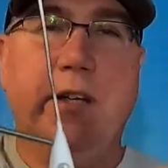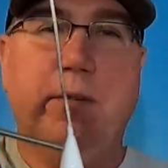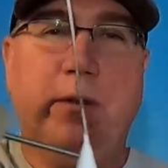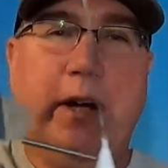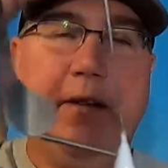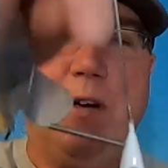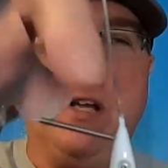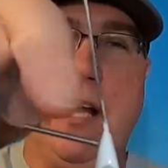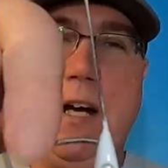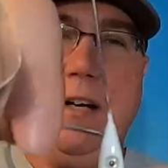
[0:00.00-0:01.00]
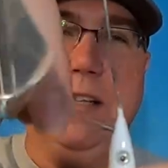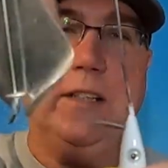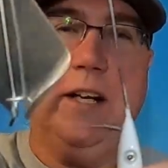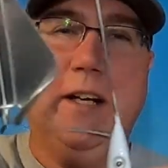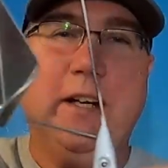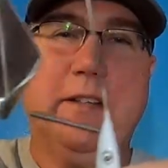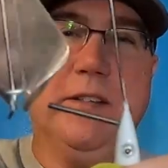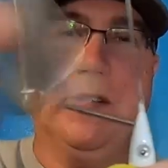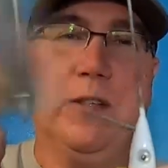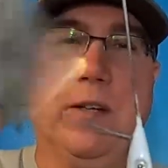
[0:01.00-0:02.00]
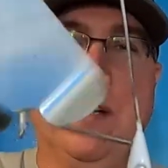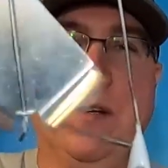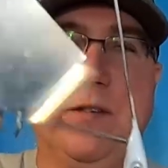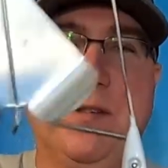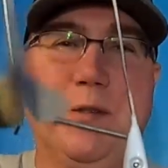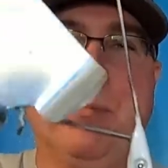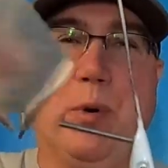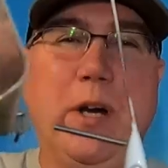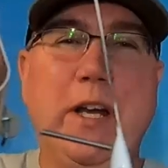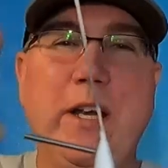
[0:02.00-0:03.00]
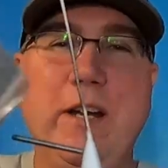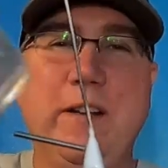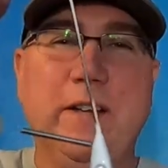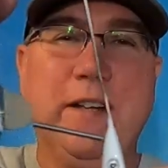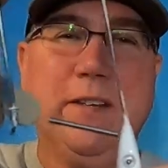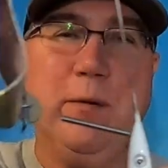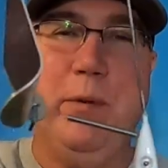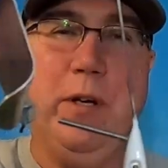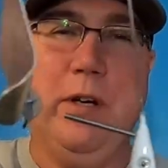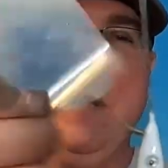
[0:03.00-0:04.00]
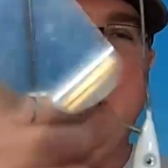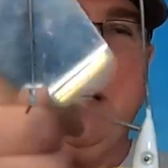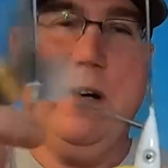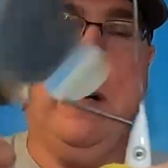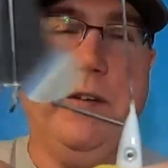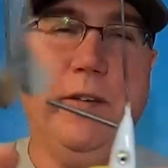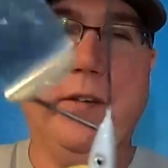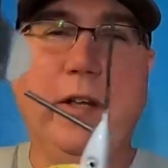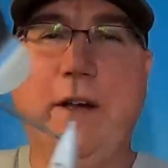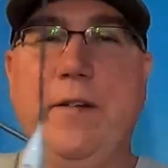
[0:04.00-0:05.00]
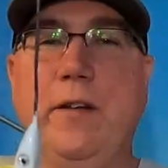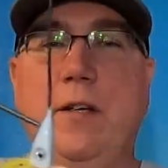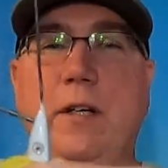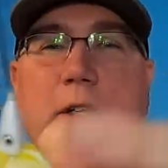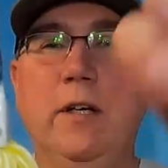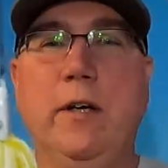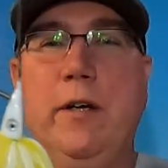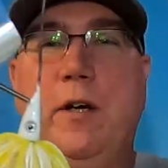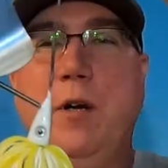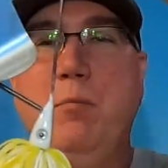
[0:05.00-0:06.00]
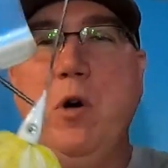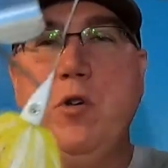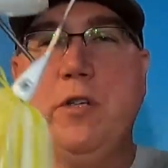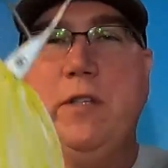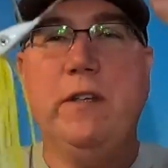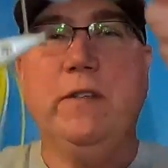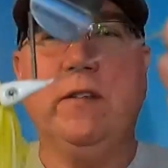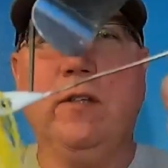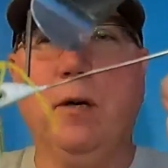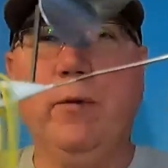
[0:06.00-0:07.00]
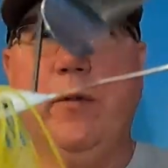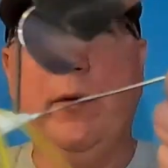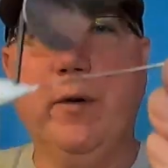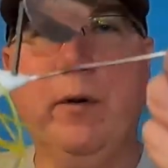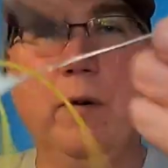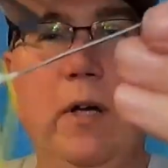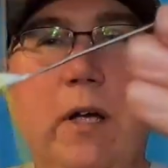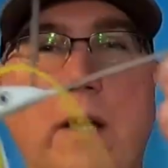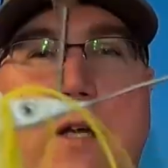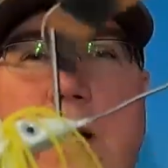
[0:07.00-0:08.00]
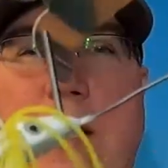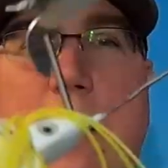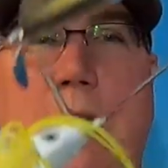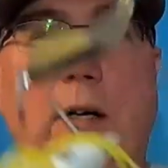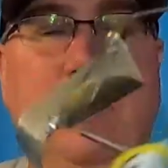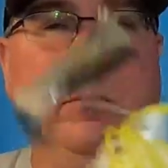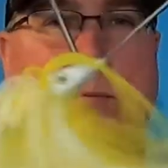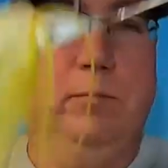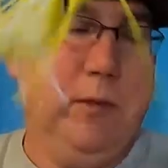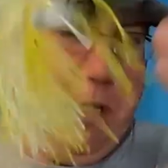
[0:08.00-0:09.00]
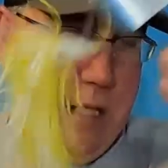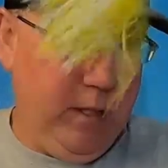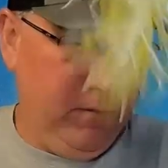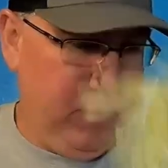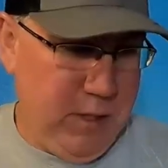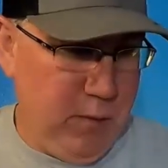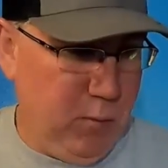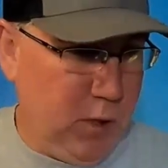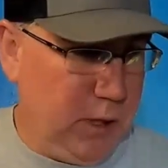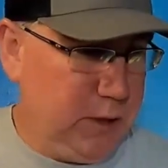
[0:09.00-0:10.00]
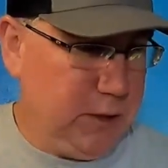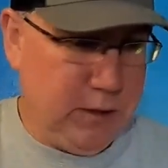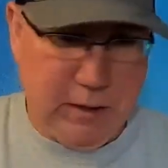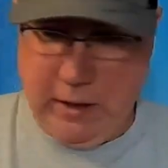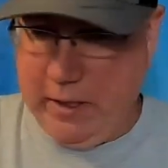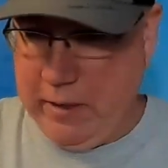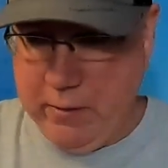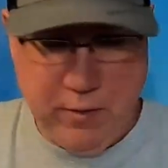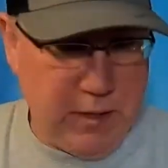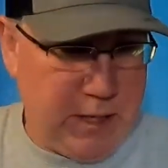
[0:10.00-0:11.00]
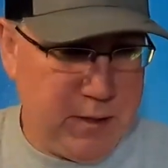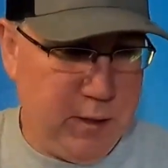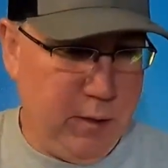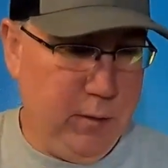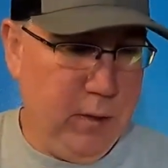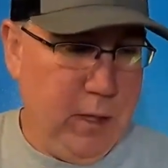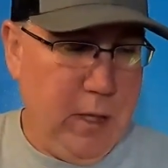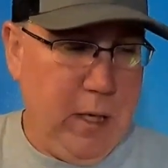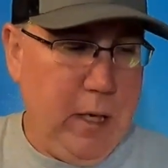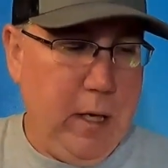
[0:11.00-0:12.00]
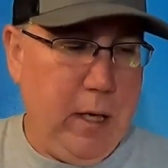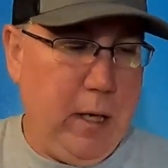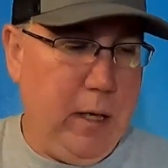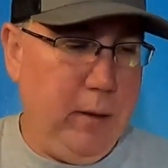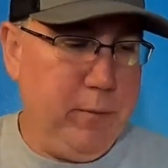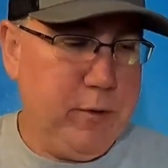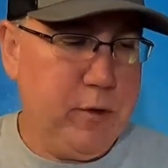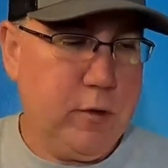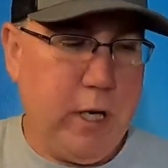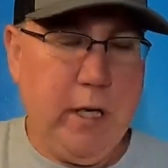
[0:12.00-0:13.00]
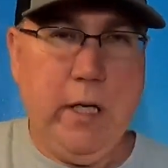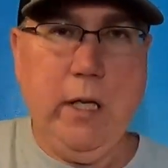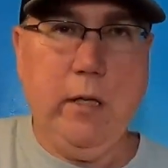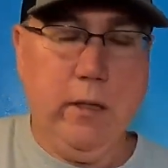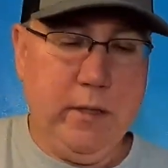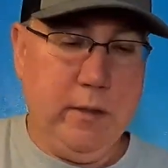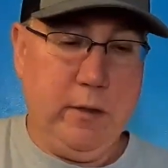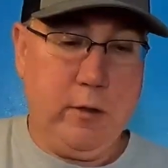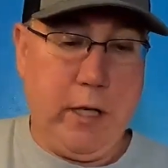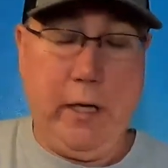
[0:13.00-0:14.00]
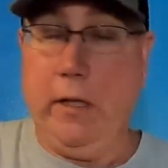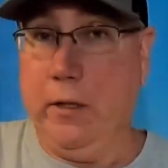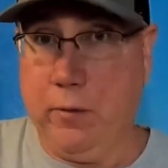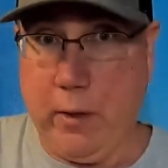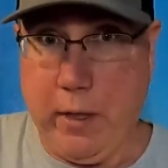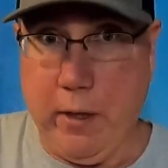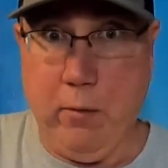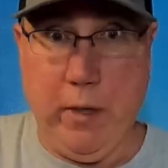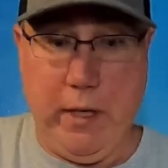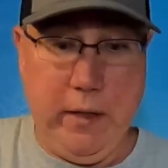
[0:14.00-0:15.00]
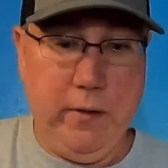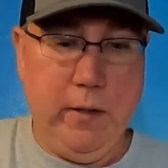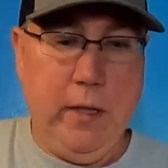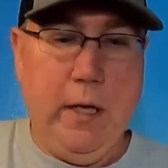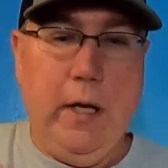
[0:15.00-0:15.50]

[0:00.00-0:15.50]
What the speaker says: It doesn't really have a clacker. It's kind of got this spring that's up here that causes a lot of the commotion as it's coming through. Again, it works. Like I use that too. Strike King, this is a Strike King. This one I know what it is.